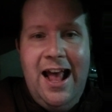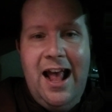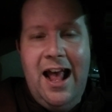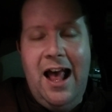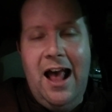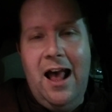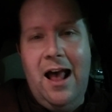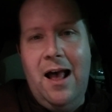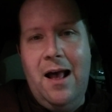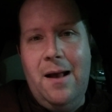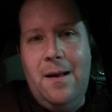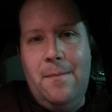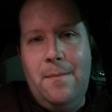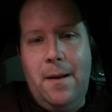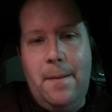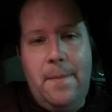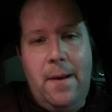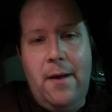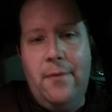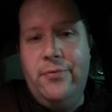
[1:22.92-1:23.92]

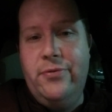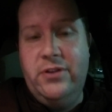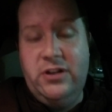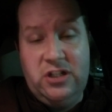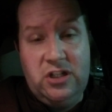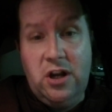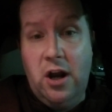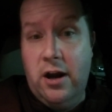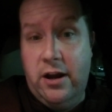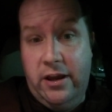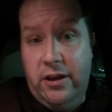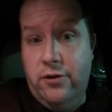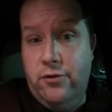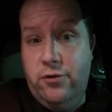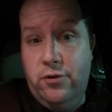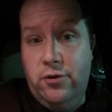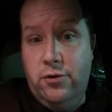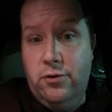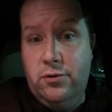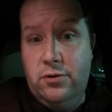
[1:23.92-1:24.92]
about the stalking
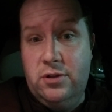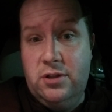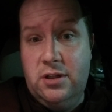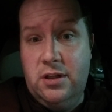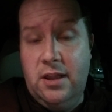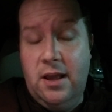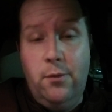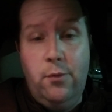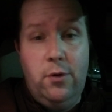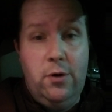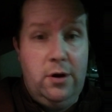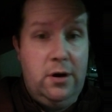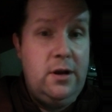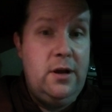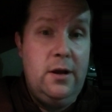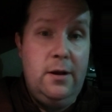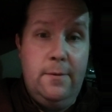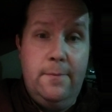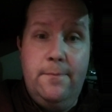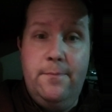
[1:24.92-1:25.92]
crews that
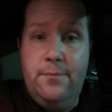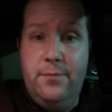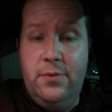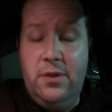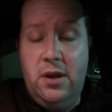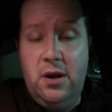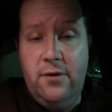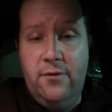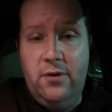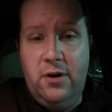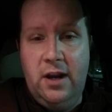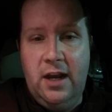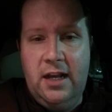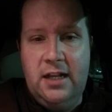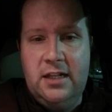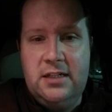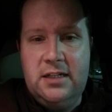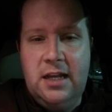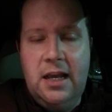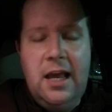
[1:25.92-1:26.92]
work the
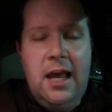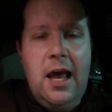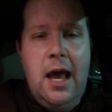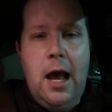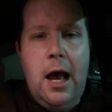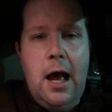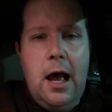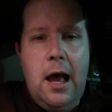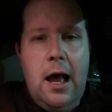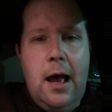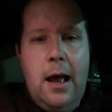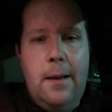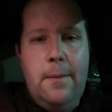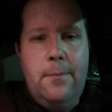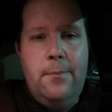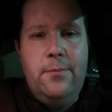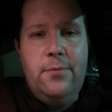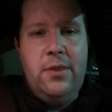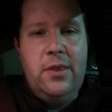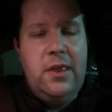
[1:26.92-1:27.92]
overnights.
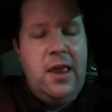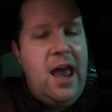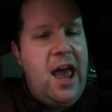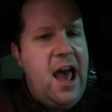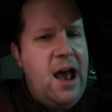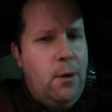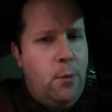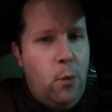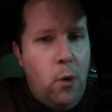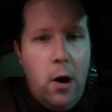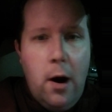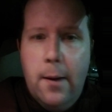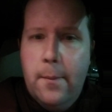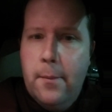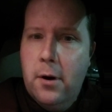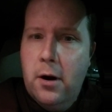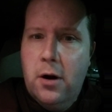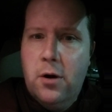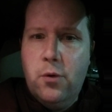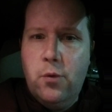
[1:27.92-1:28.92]
At
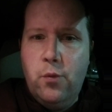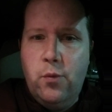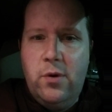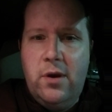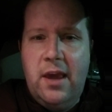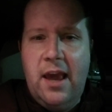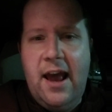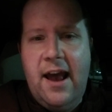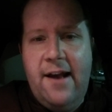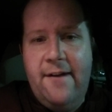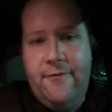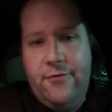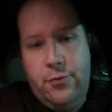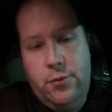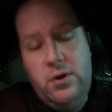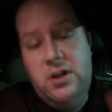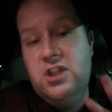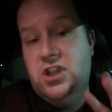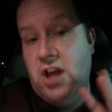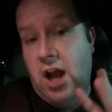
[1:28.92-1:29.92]
Walmart, we have
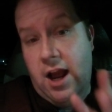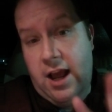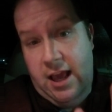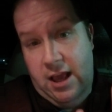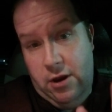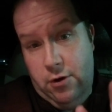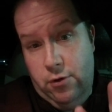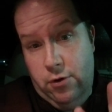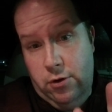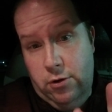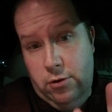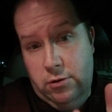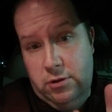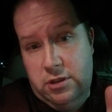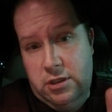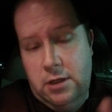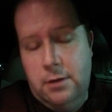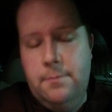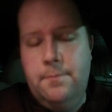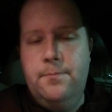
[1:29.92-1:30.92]
3 stalking
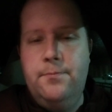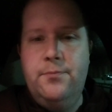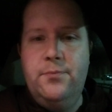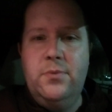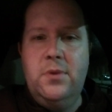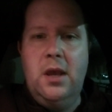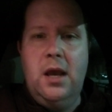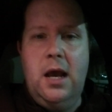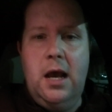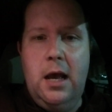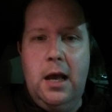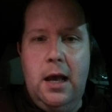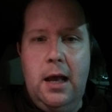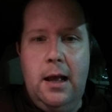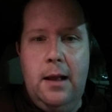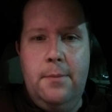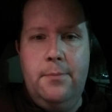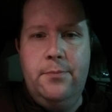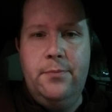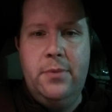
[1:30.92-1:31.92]
crews.
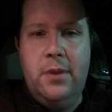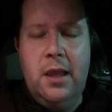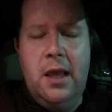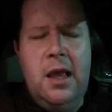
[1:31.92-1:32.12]
The